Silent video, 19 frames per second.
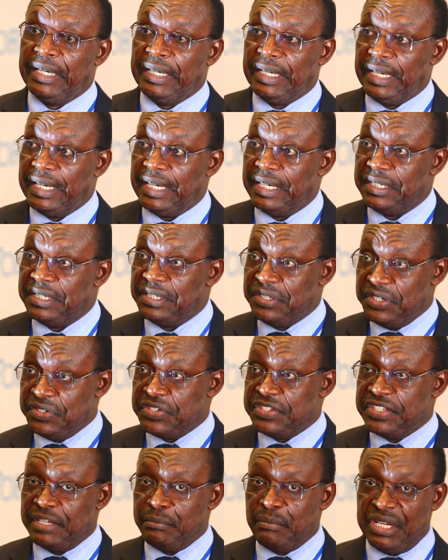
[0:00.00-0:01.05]
And this
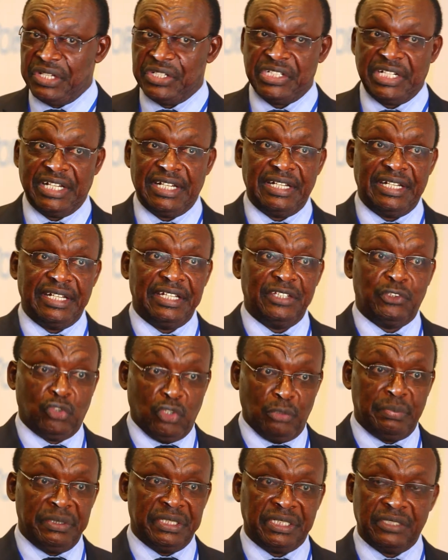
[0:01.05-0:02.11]
is a major uh,
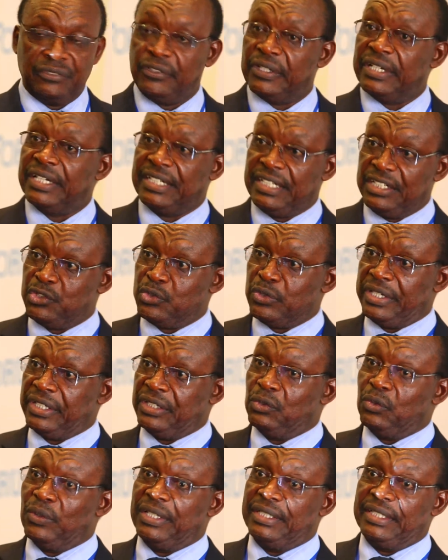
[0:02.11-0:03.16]
topic for a country like
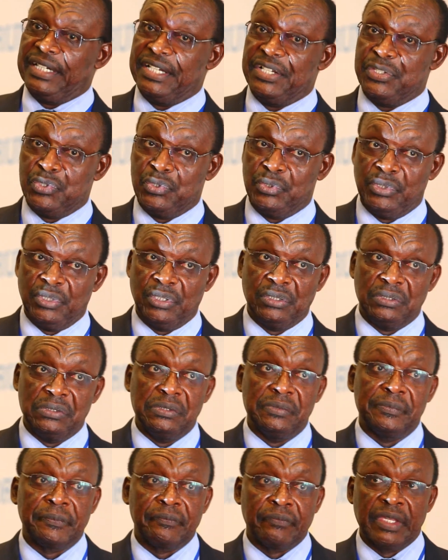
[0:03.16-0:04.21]
Rwanda. As you know,
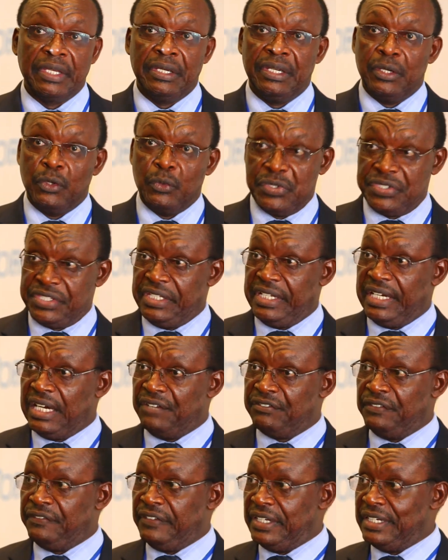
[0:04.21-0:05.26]
we still have
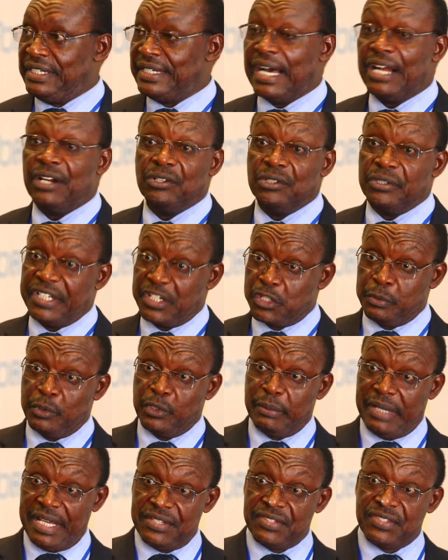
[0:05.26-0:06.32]
a very narrow export
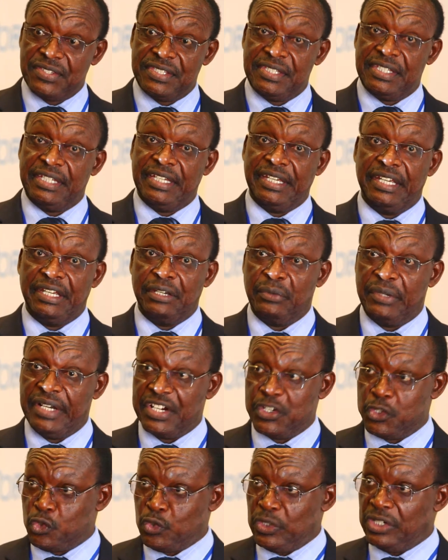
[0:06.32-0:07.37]
base. we are
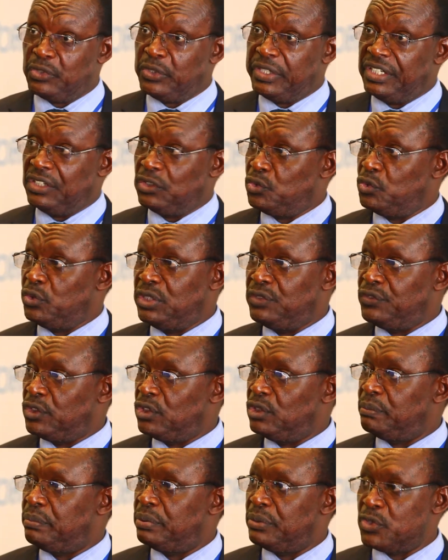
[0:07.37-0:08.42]
struggling to
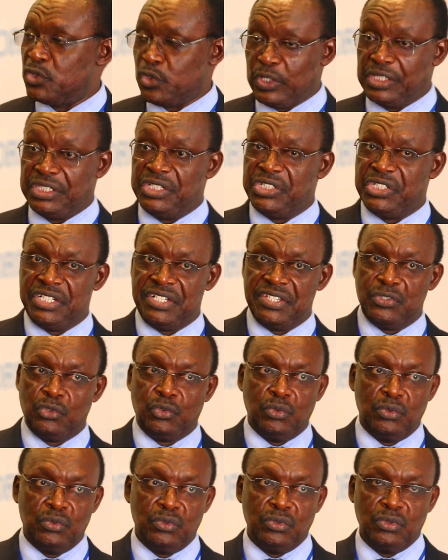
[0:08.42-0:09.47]
develop strategies to
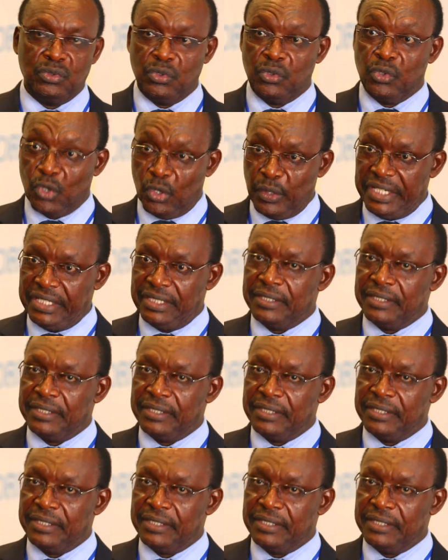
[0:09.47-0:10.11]
grow it.